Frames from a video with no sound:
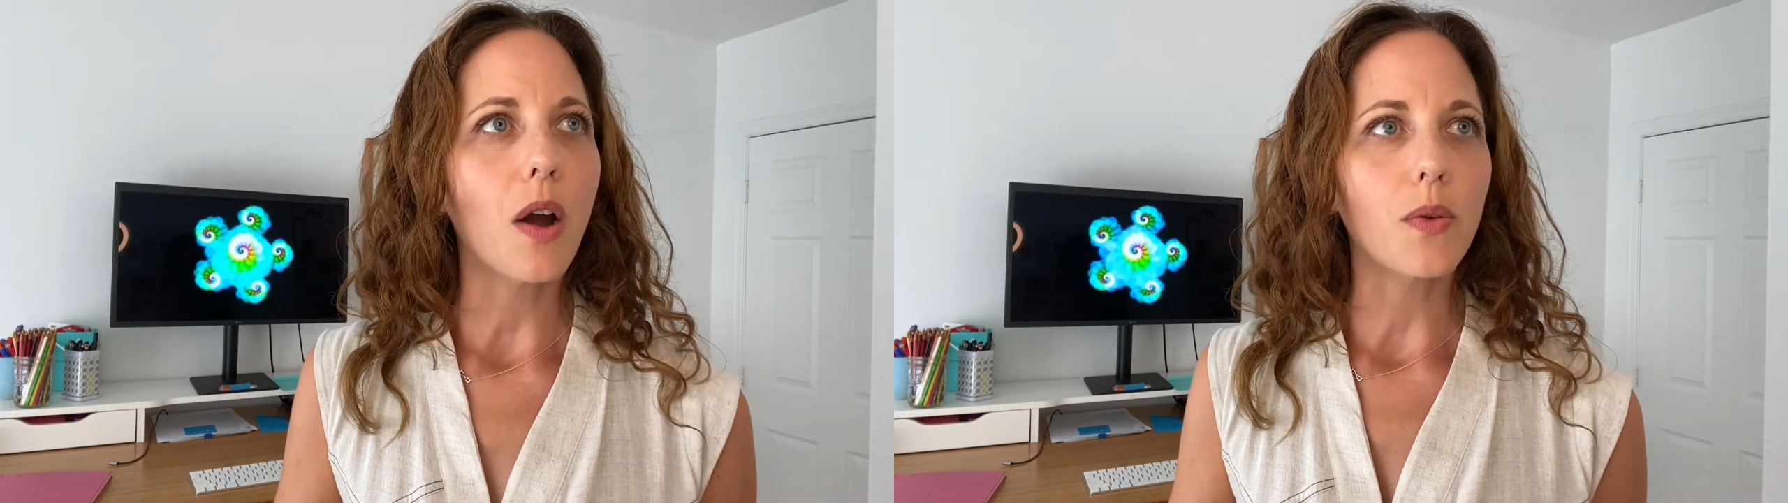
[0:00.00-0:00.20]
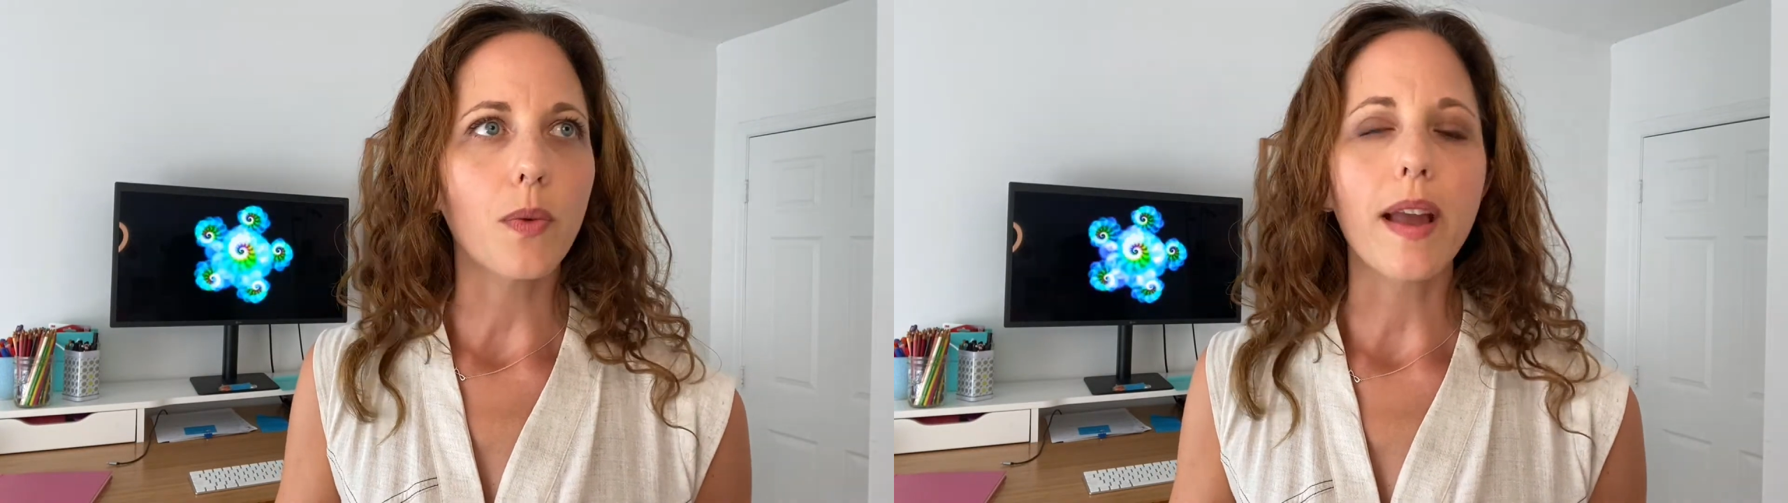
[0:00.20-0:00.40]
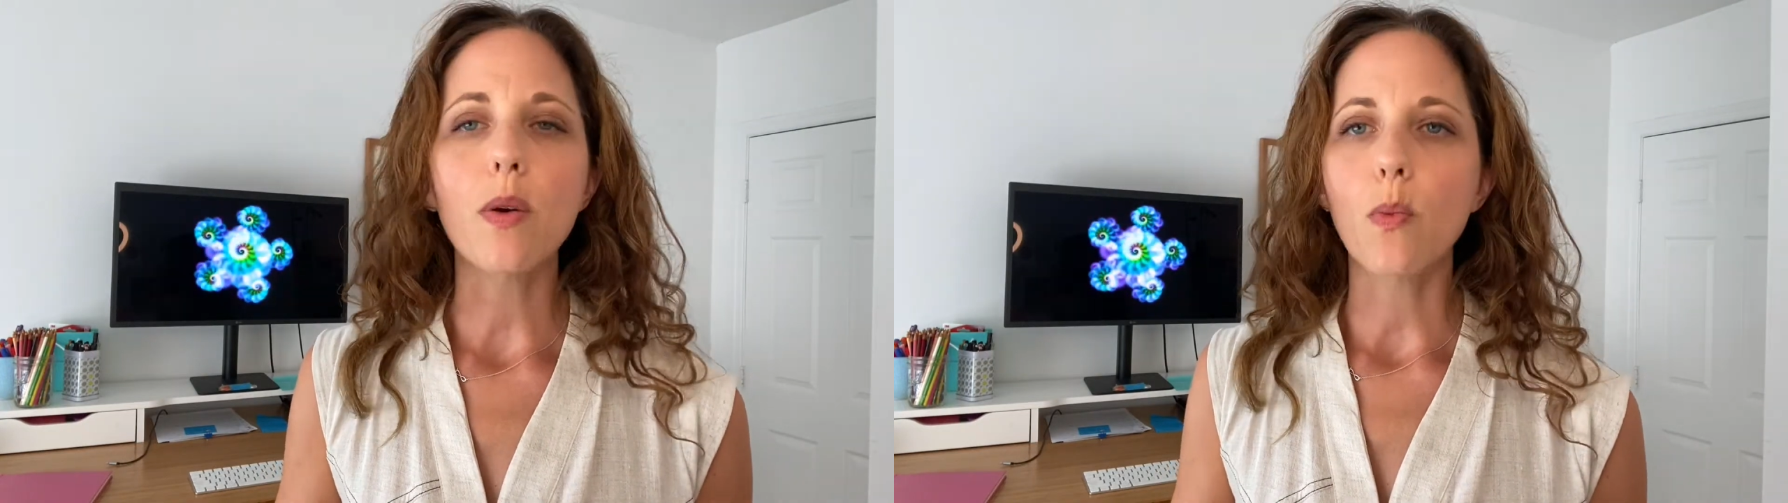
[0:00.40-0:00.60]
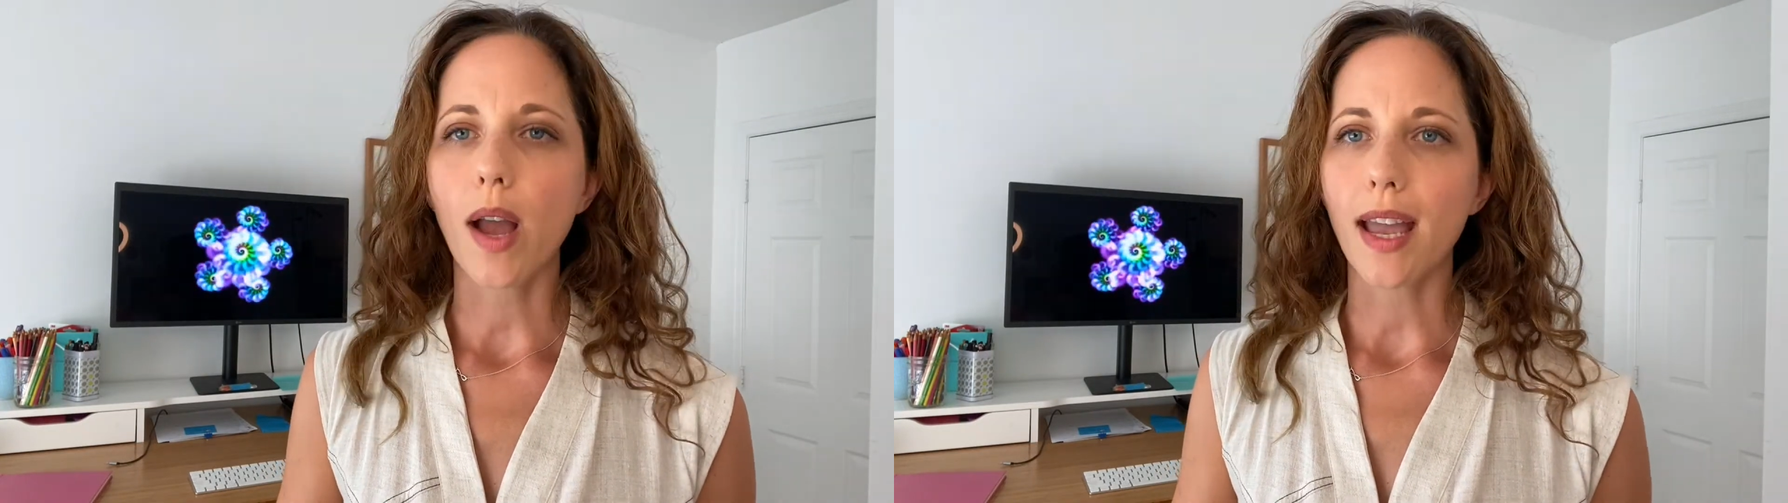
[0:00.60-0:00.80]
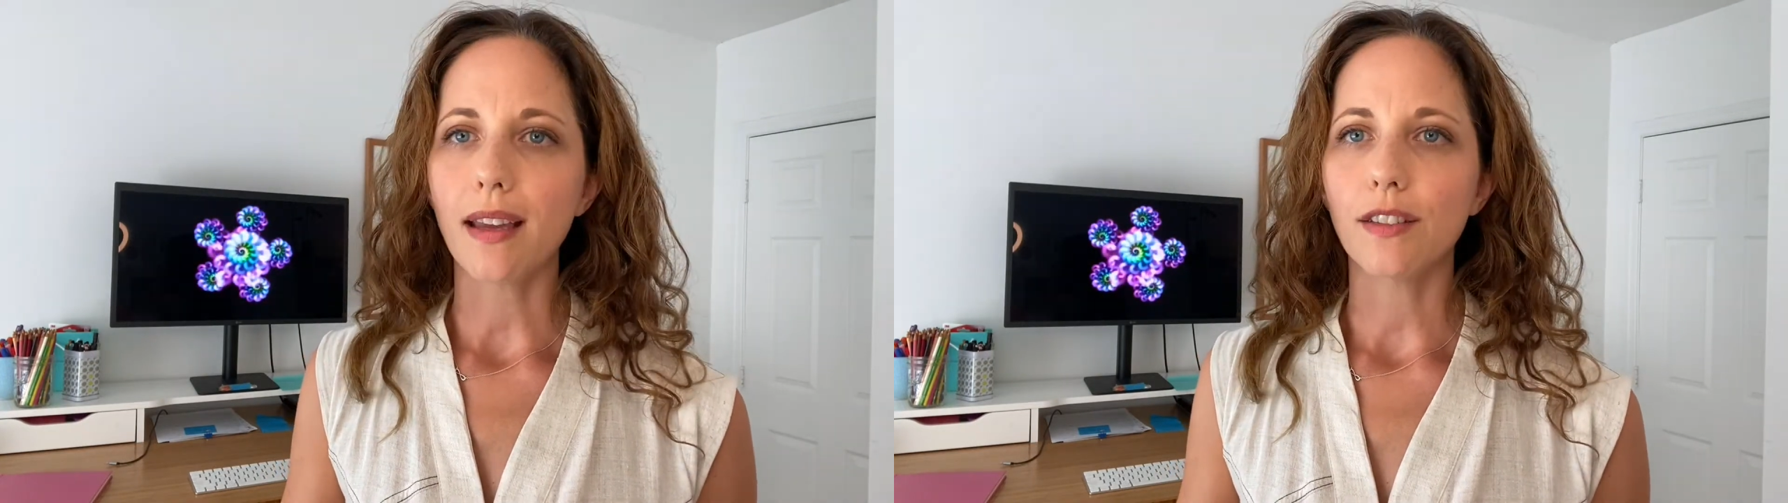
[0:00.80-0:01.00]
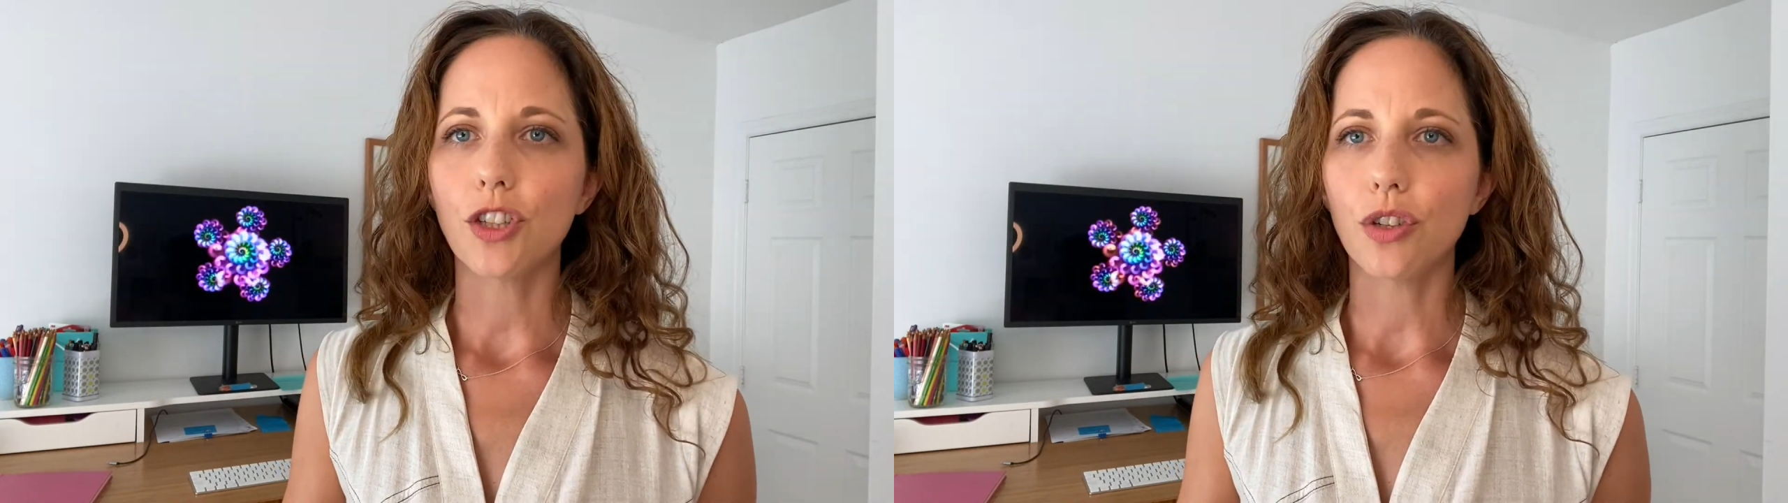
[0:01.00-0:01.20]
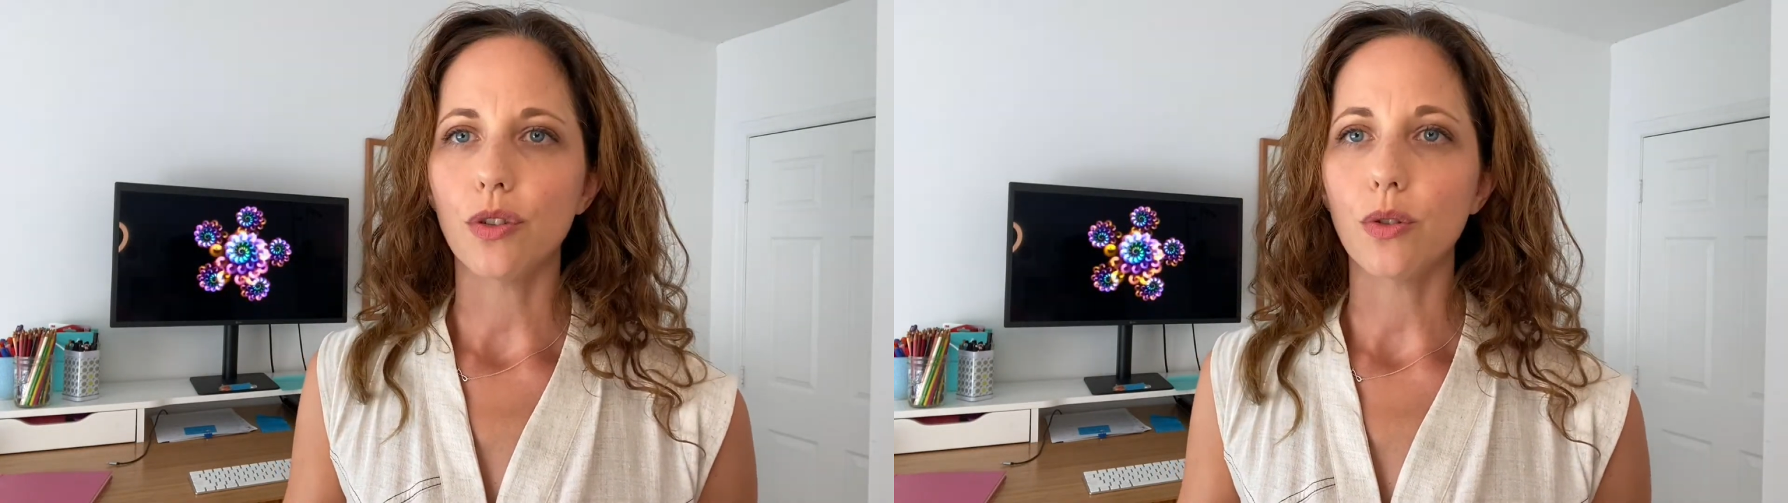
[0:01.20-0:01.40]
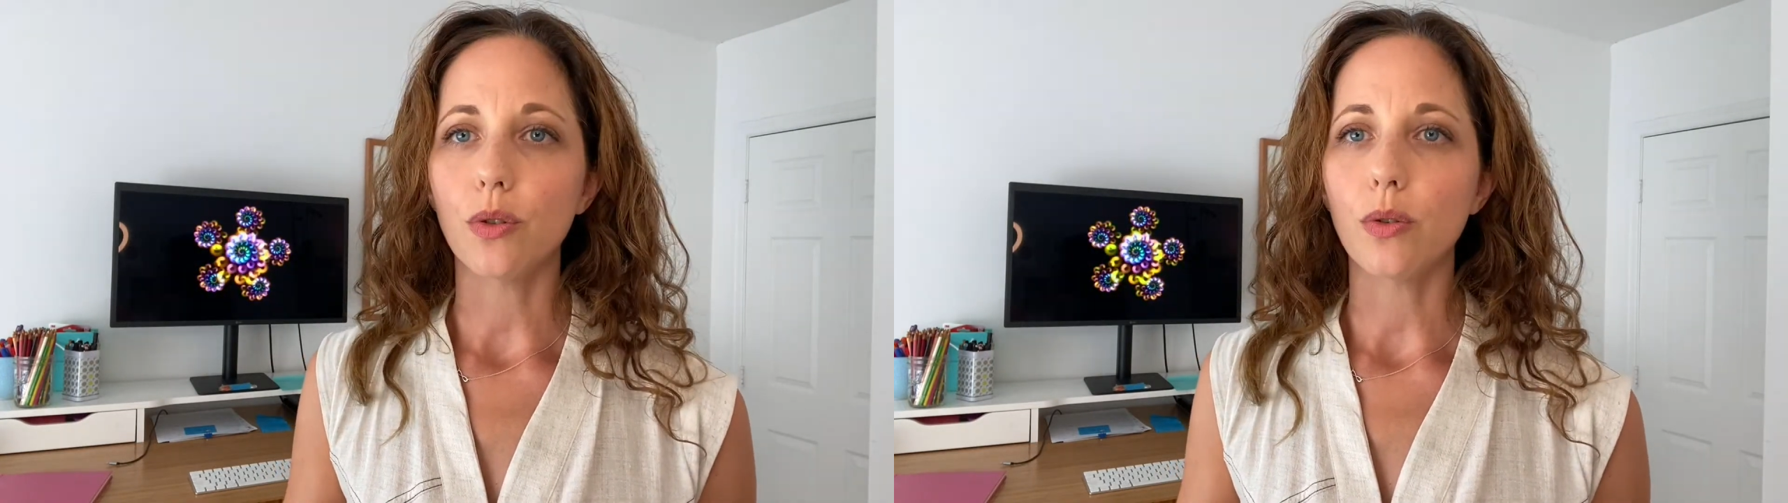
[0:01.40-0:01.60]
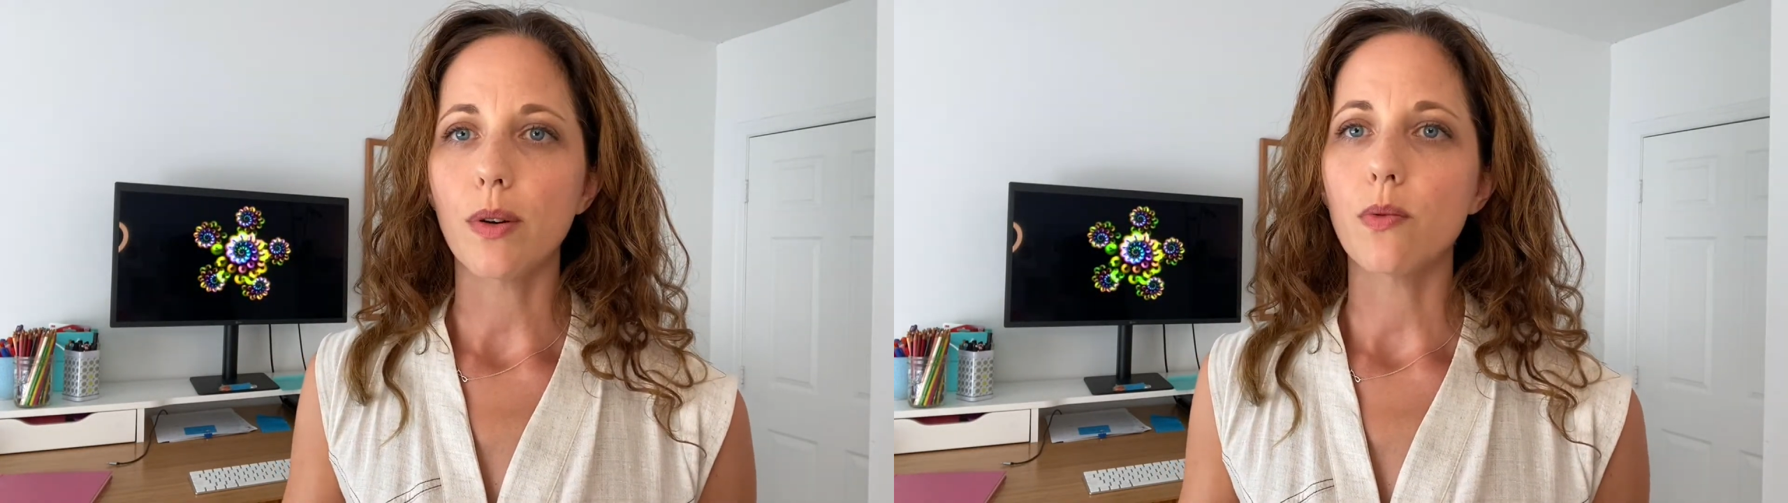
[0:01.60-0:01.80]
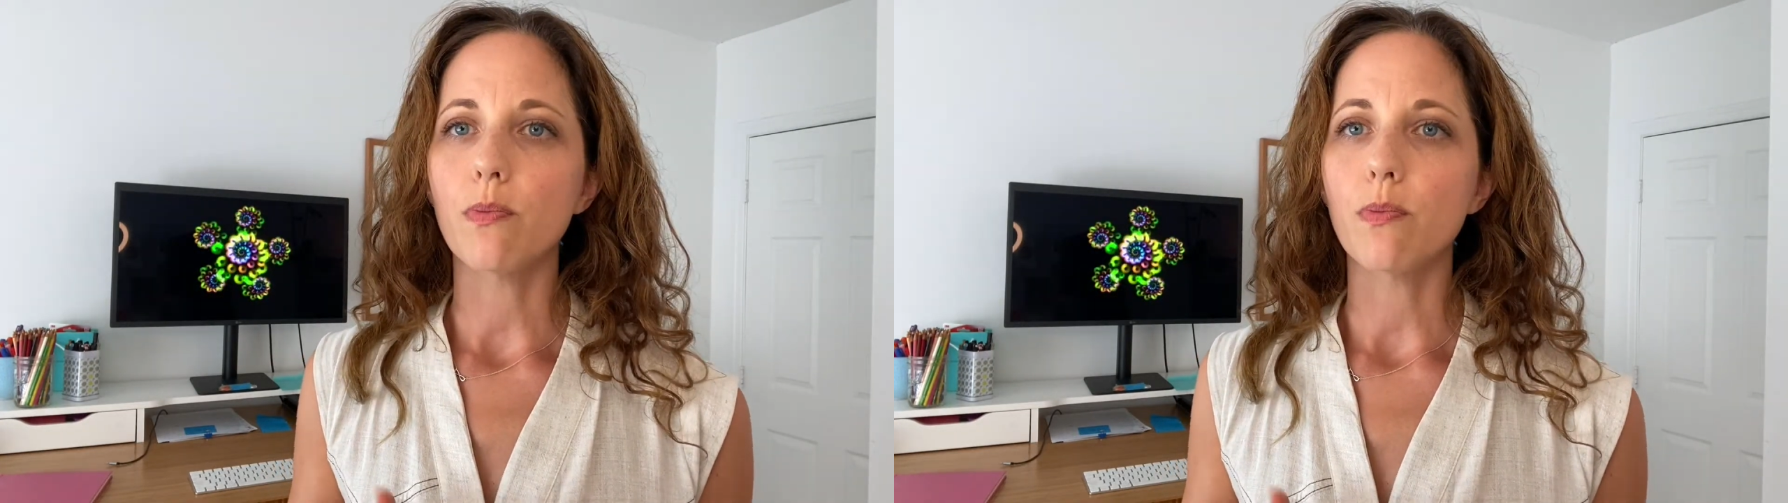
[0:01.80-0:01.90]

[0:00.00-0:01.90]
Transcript: a great way to